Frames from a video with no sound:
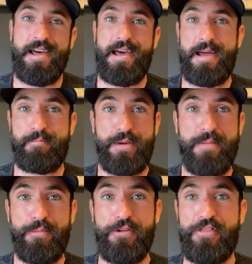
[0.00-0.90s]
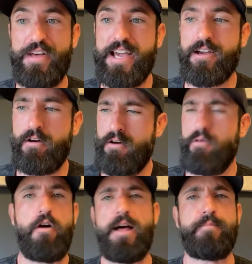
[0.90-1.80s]
And people think,
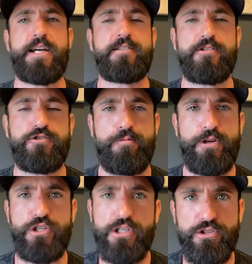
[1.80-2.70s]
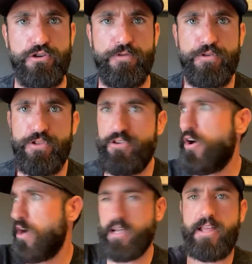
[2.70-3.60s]
well, that makes it so much easier for the
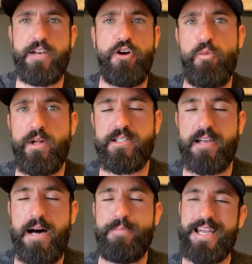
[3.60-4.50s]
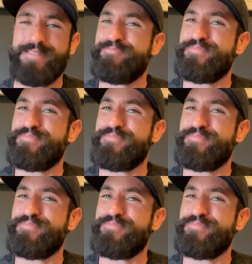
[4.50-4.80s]
dog. They know what's coming.